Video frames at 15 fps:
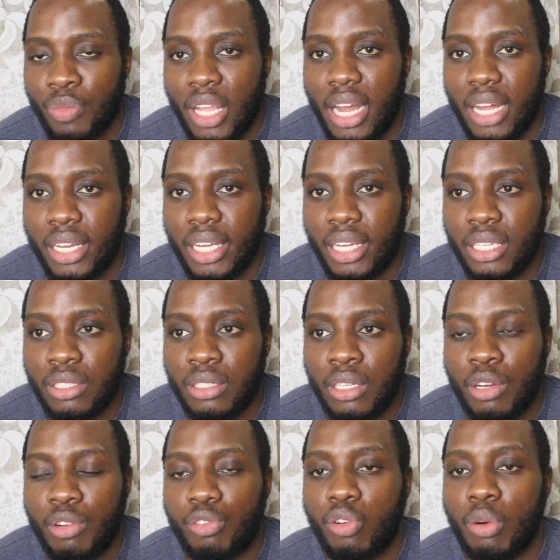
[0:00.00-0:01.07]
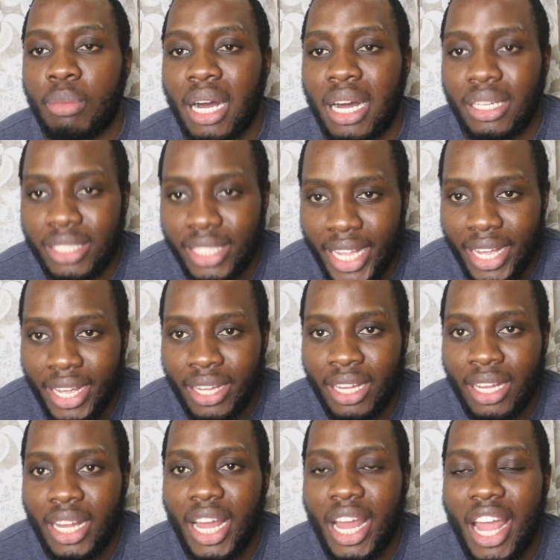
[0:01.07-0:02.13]
And then from
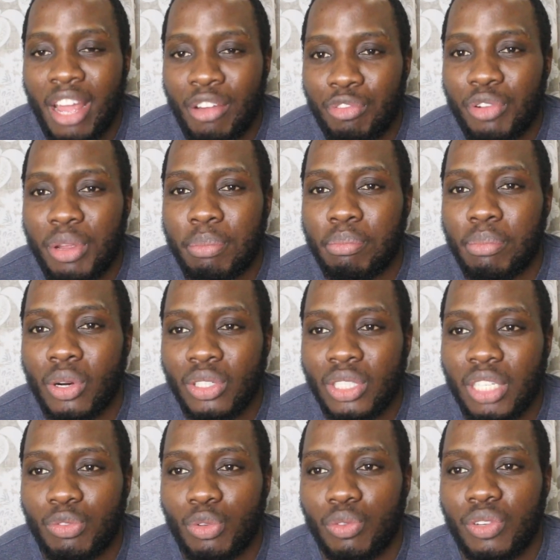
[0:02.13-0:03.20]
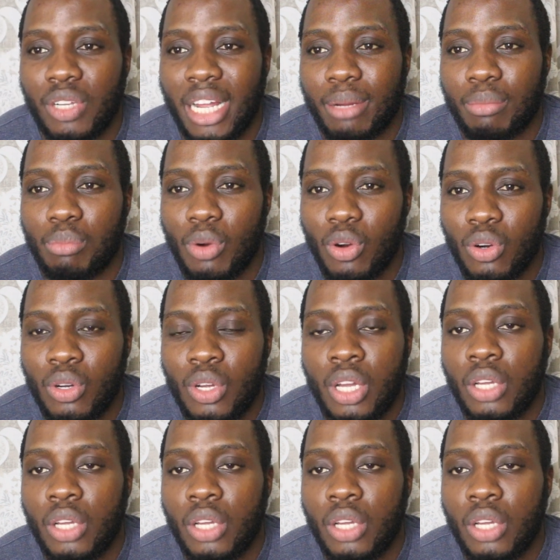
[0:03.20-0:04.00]
there, every month, if you feel like more,